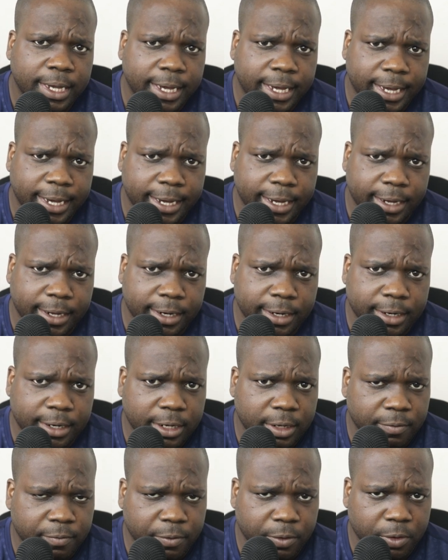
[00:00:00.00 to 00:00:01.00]
And
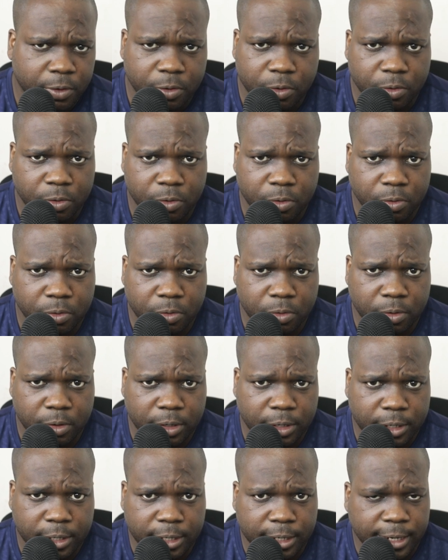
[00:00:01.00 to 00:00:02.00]
if you
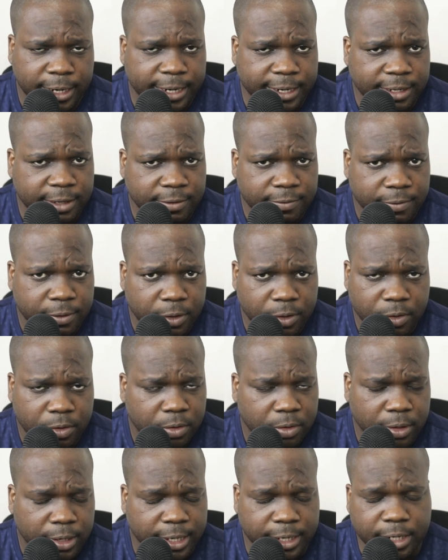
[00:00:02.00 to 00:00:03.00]
uh, like this video,
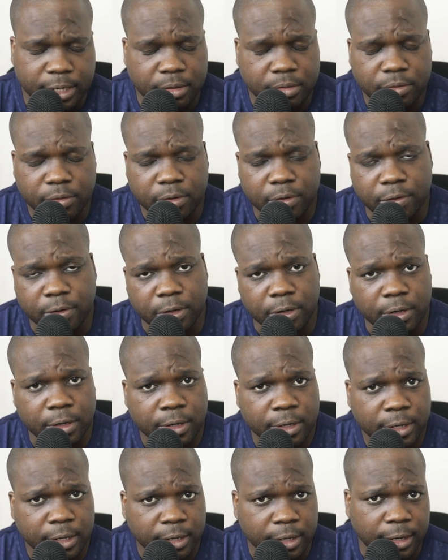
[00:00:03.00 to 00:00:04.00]
like it, seriously,
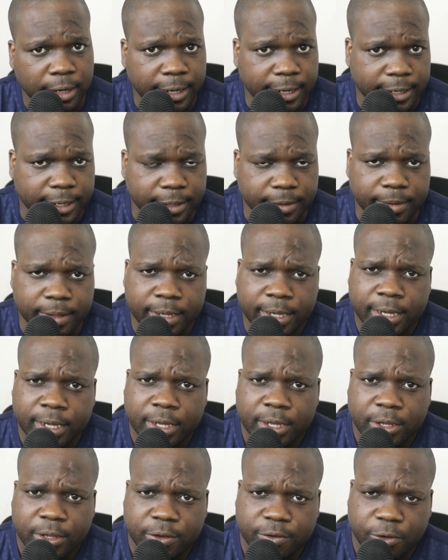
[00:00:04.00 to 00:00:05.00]
like it.
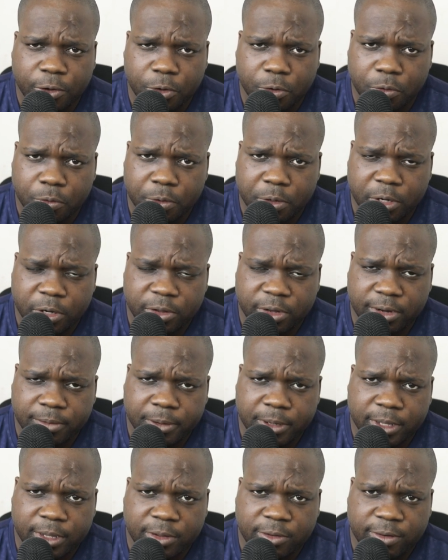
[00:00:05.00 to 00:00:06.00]
So we're going to talk
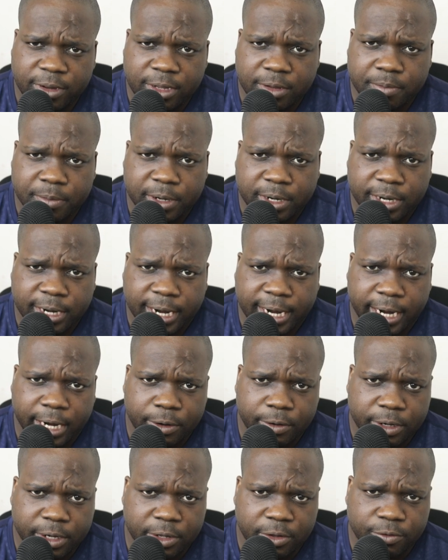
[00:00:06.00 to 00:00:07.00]
about trademark, how
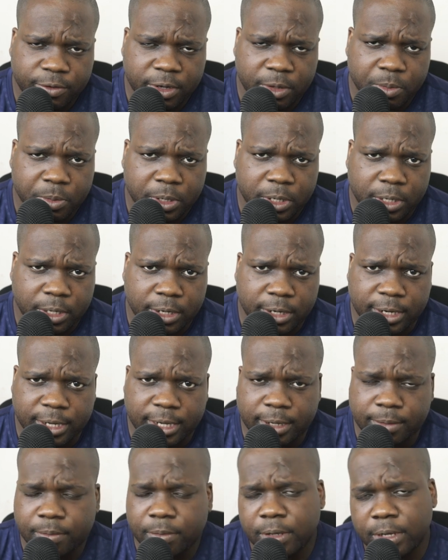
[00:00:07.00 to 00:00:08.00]
you can trademark the
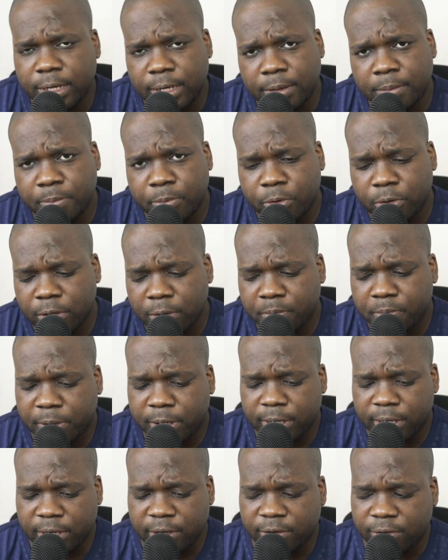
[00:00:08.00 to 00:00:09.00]
name. Important
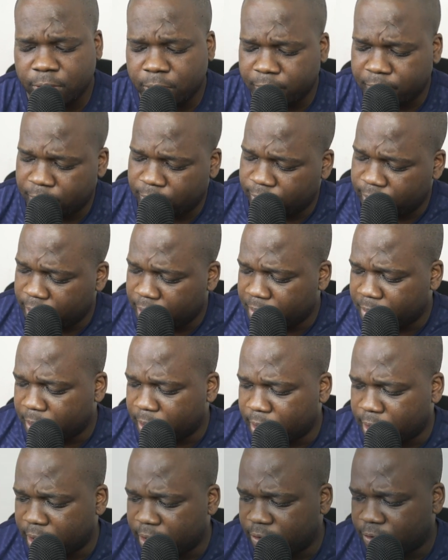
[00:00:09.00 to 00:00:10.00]
part is of
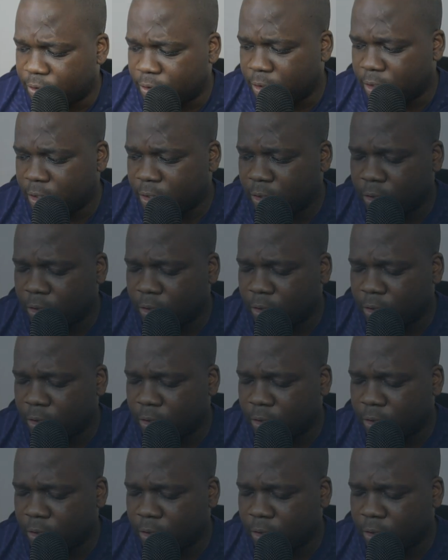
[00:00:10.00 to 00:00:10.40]
trademark is you need to